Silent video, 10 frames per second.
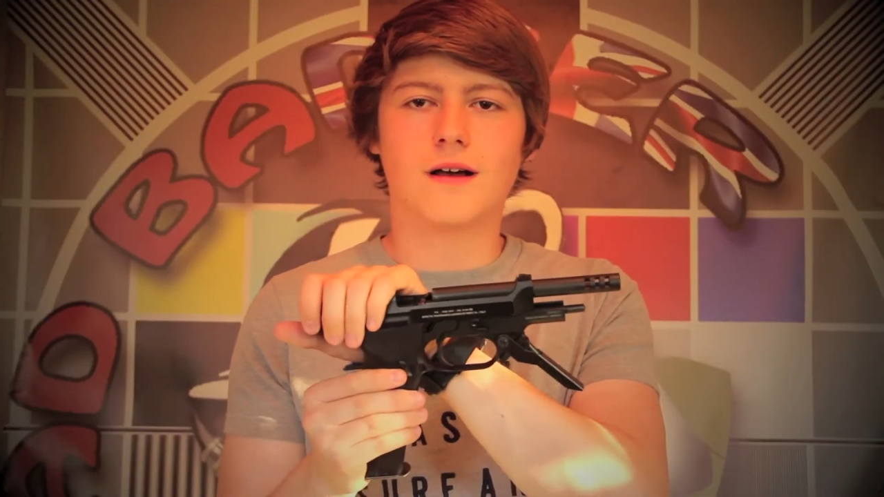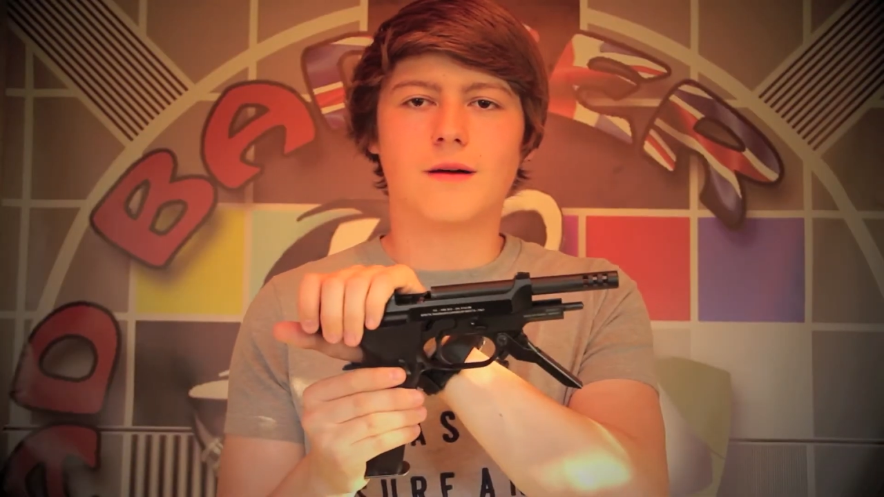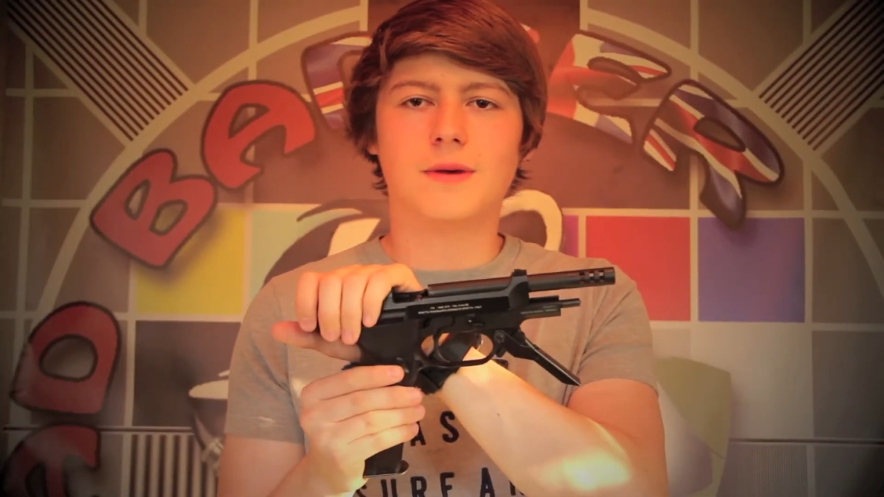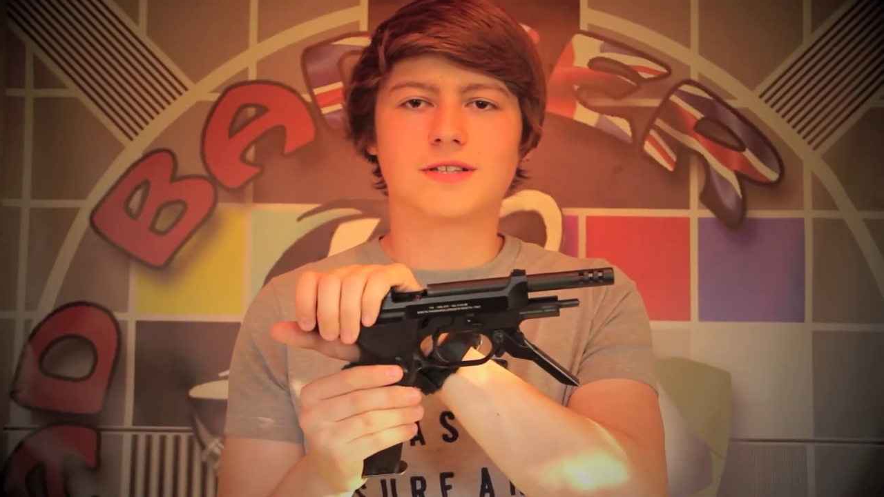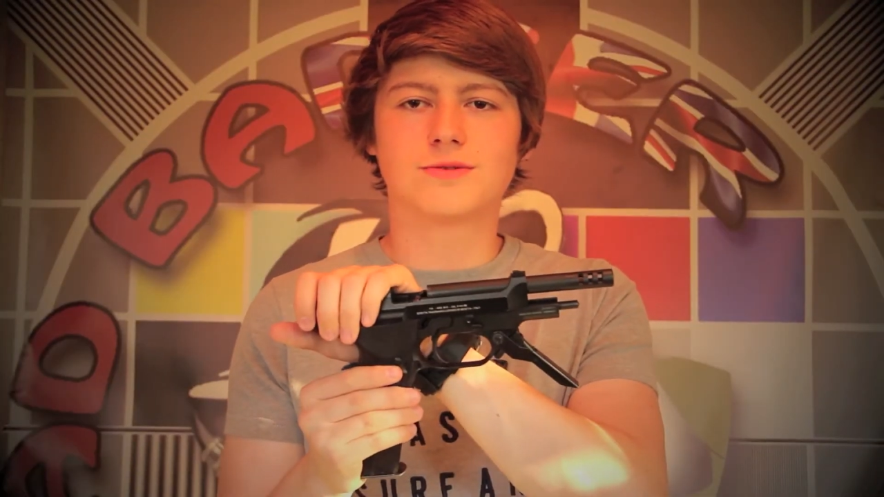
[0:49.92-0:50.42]

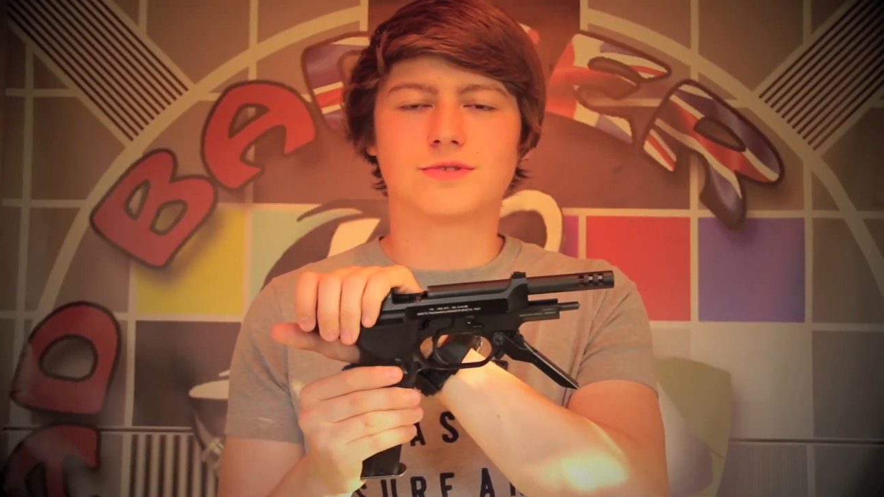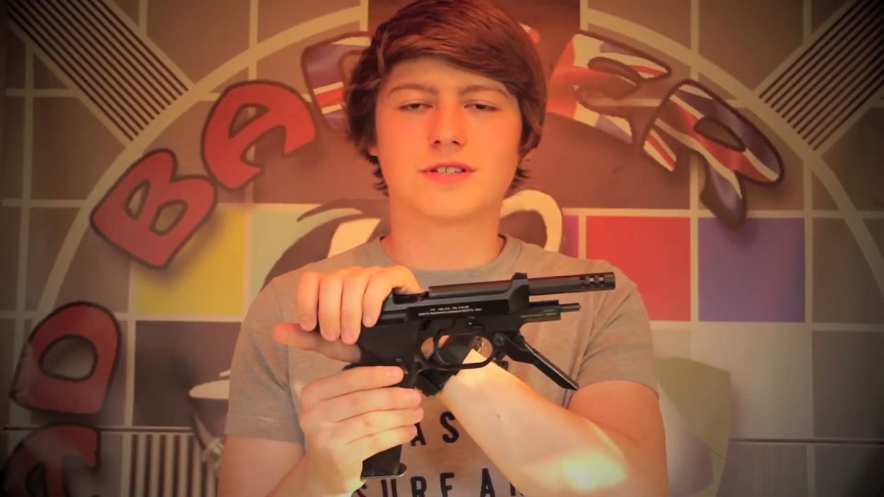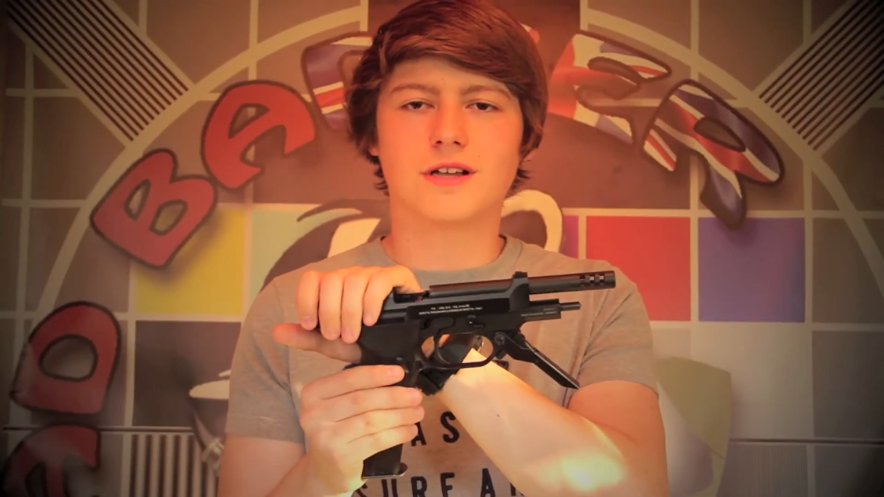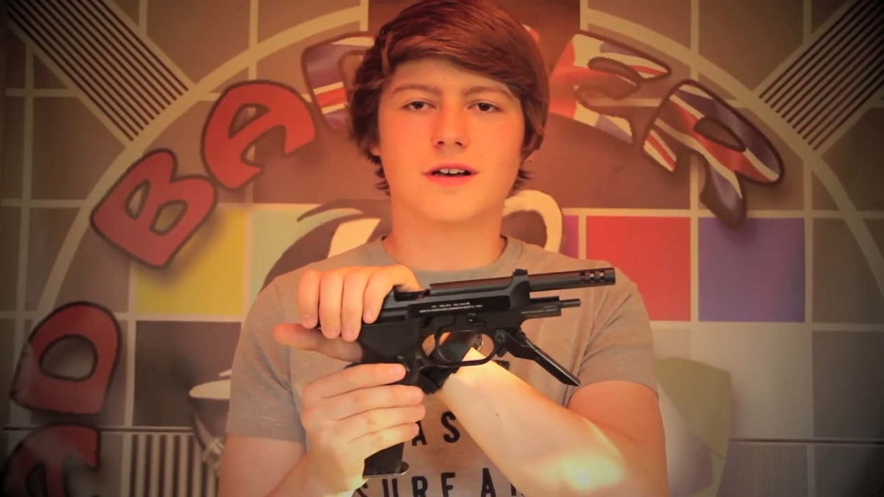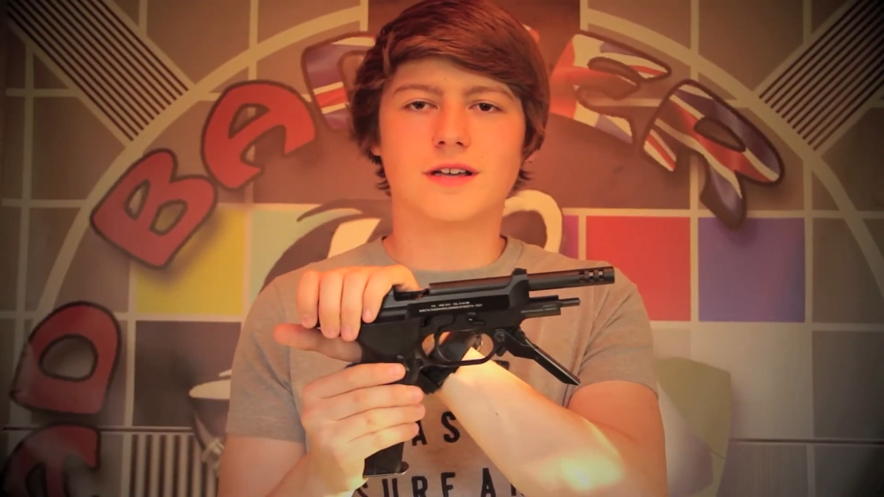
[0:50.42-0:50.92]
a metal
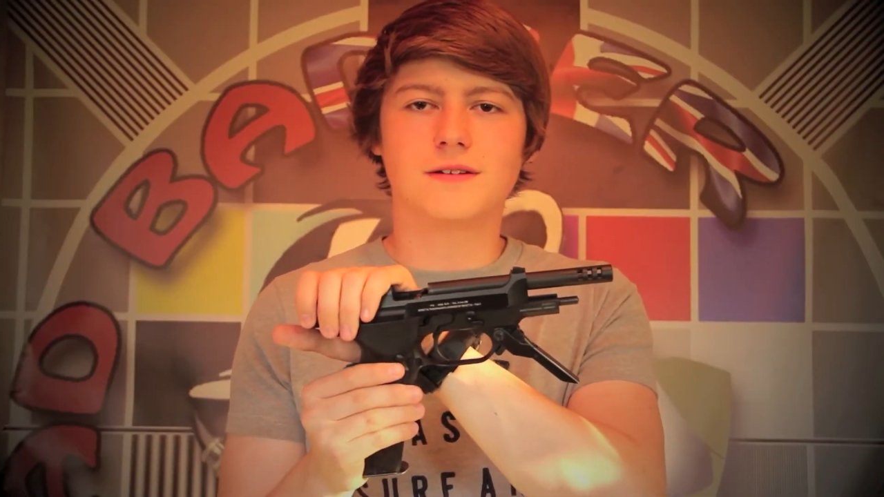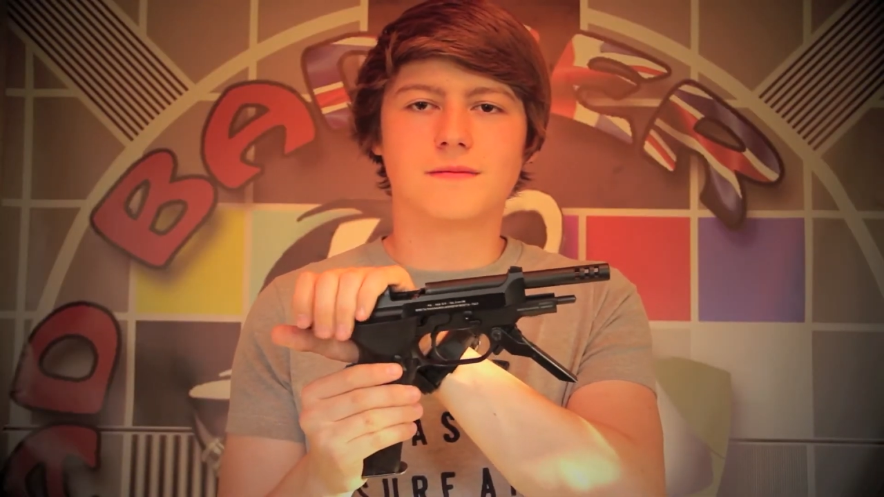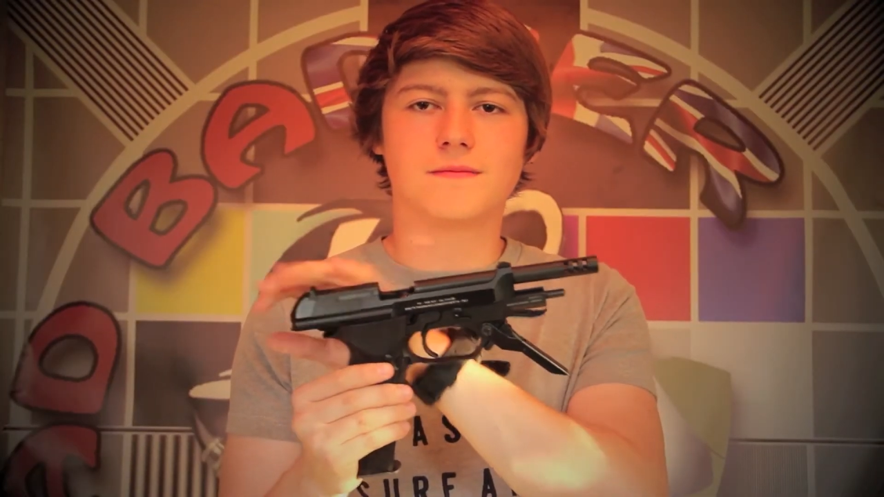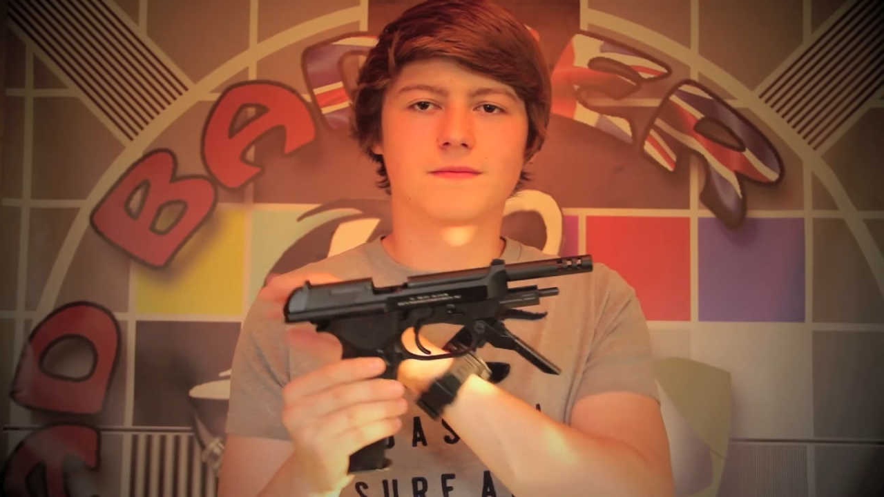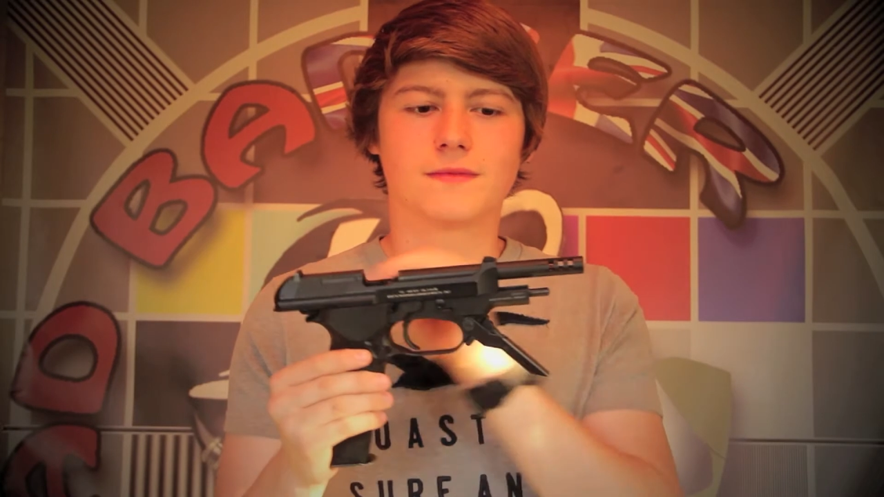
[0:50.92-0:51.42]
slide
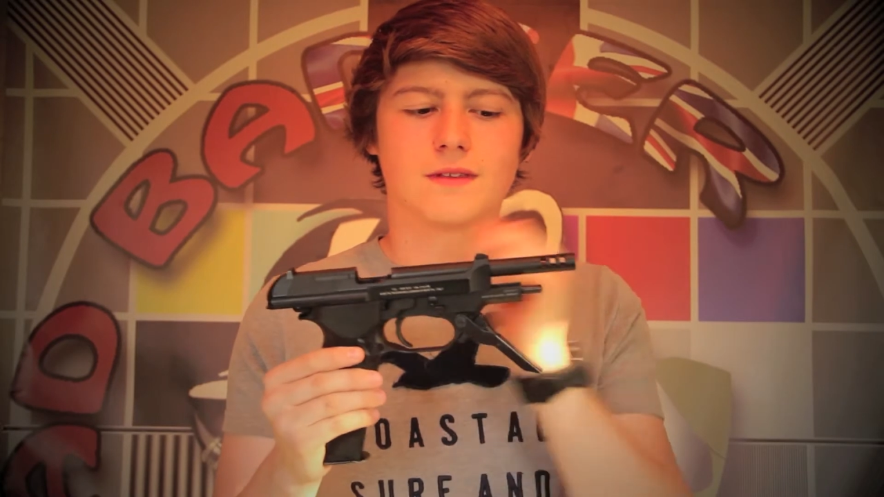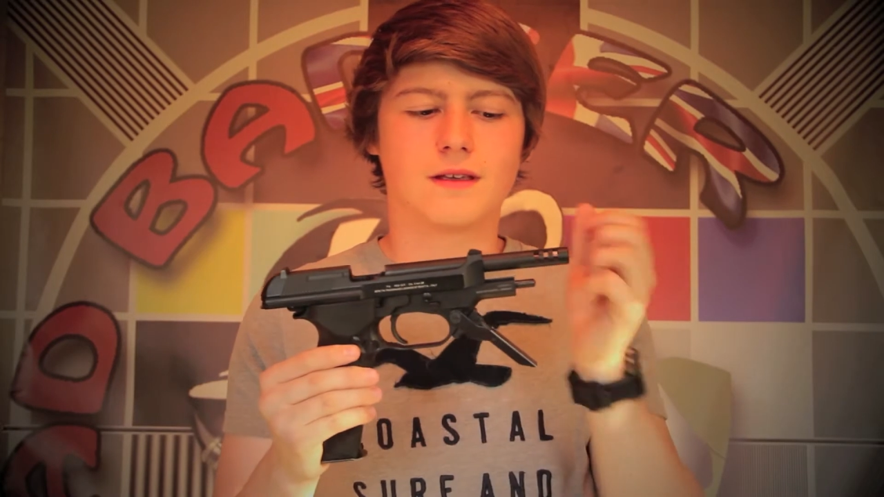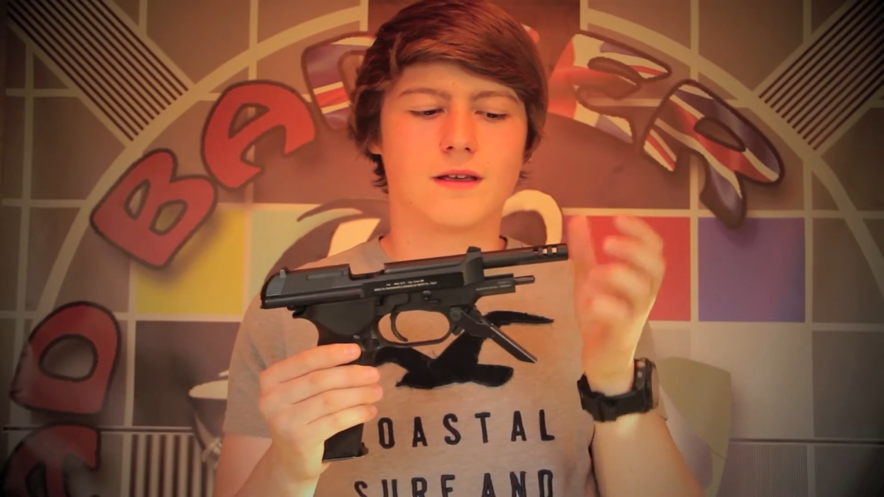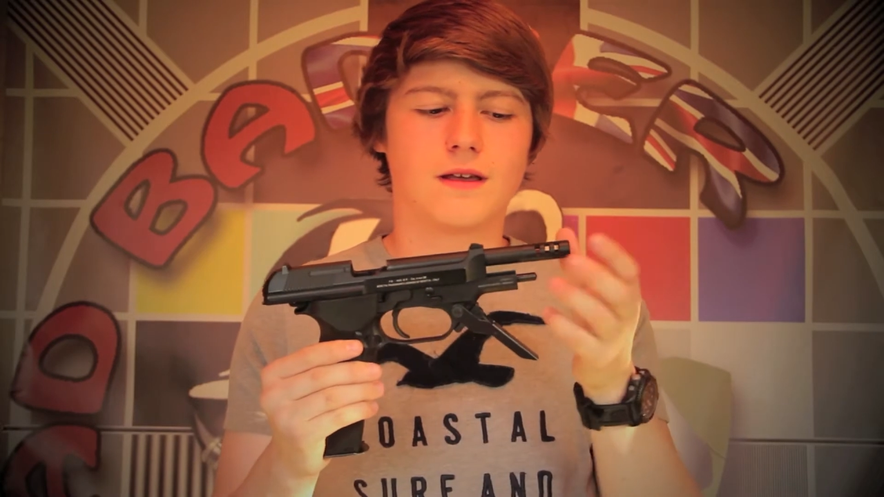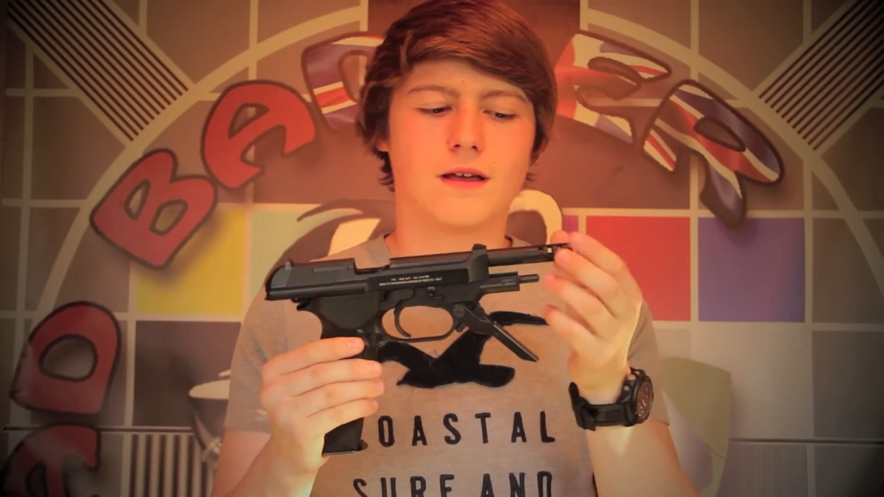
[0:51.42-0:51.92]

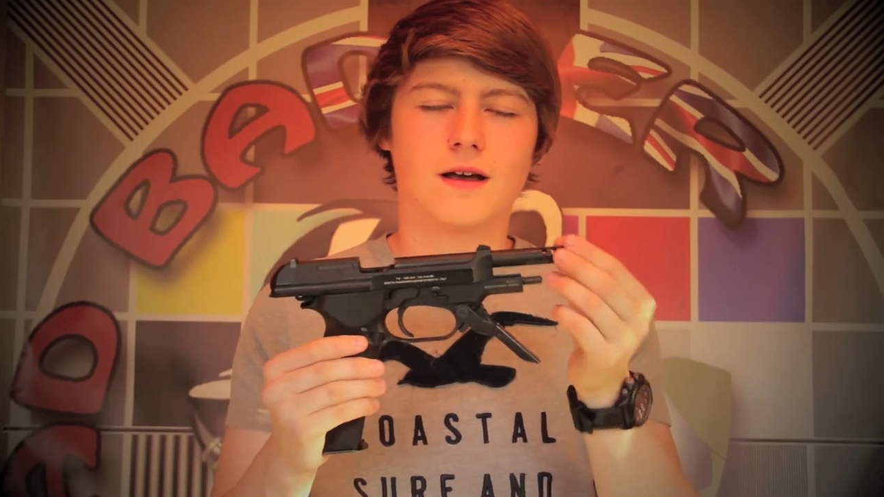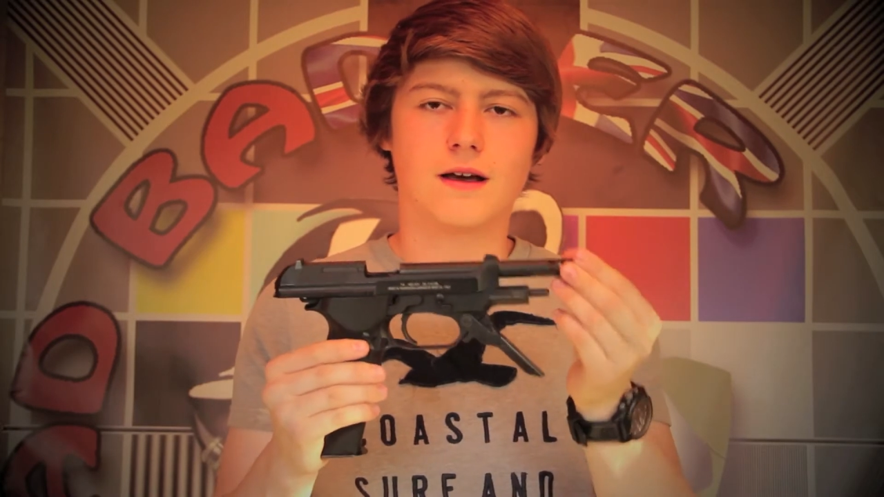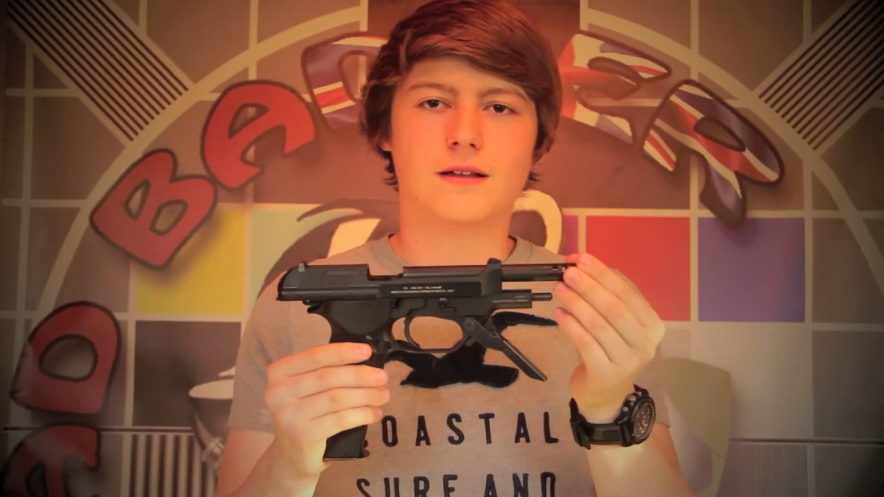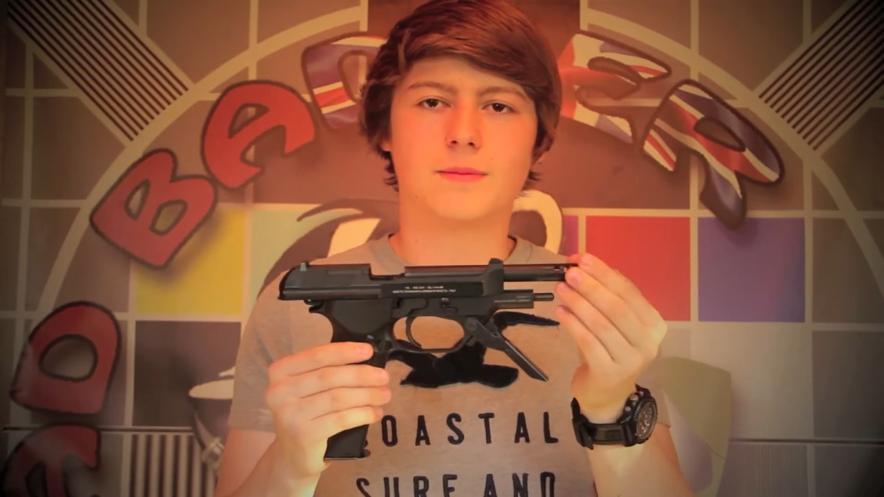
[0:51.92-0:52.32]
and